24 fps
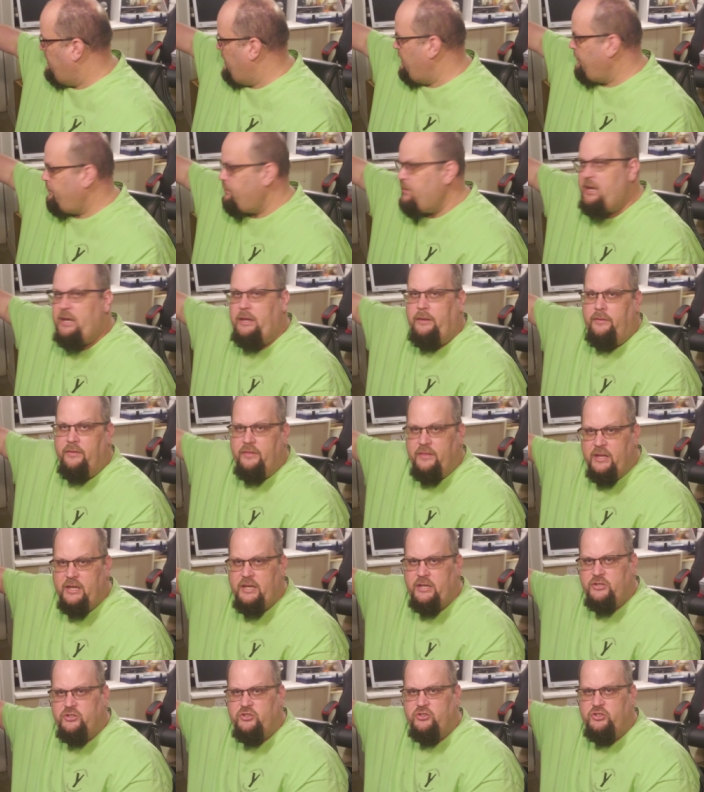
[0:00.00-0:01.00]
keeping
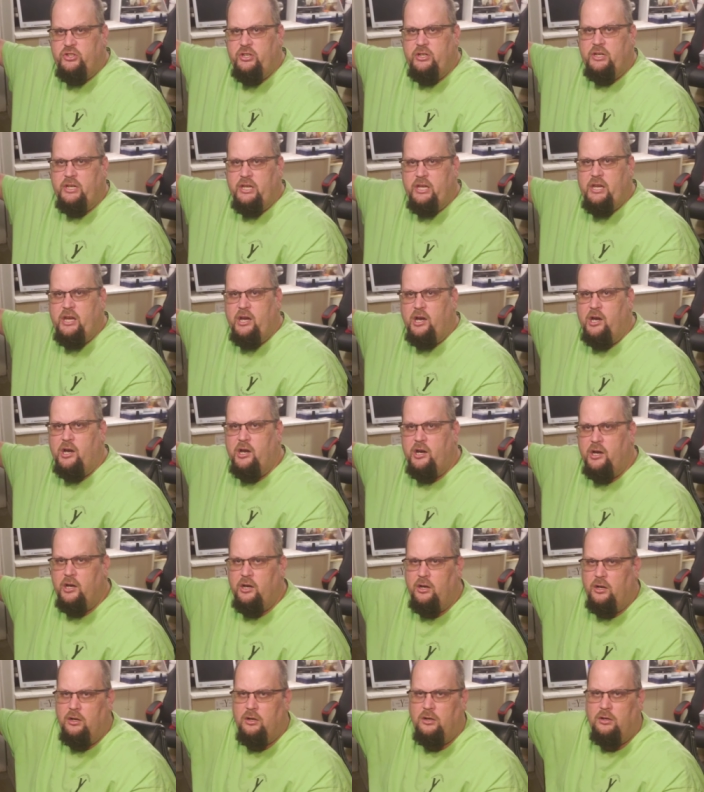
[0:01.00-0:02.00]
this
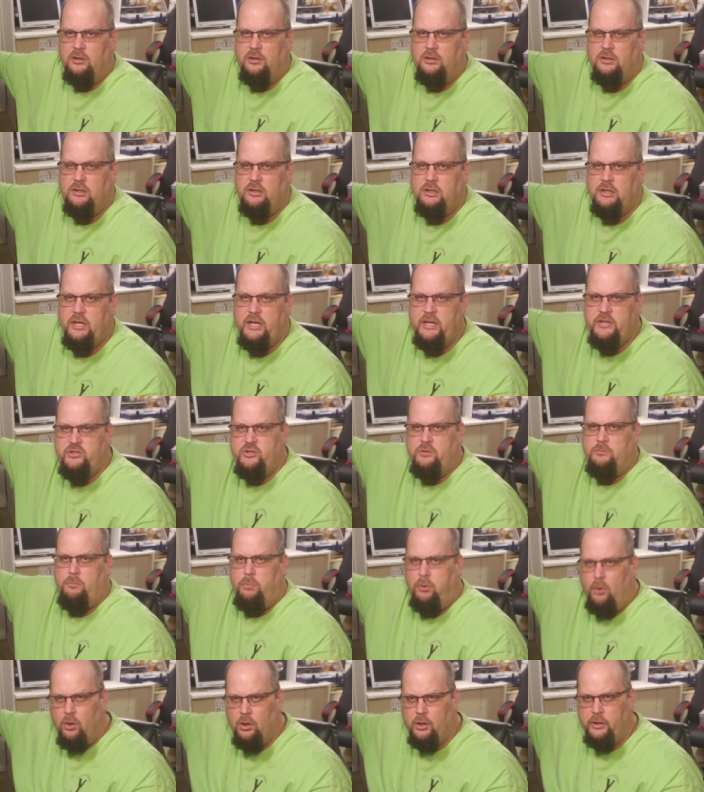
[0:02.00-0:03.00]
secure is
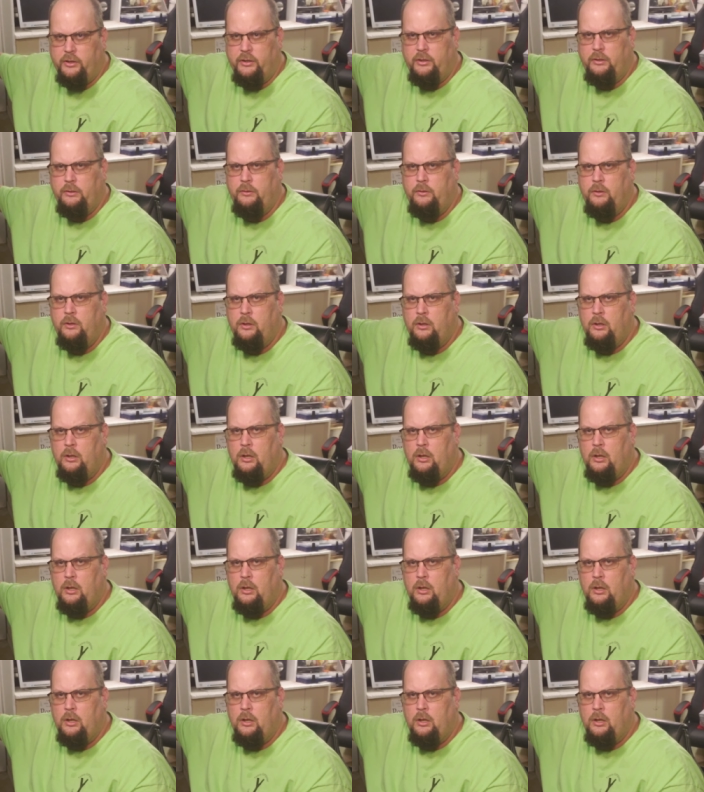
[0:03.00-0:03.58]
important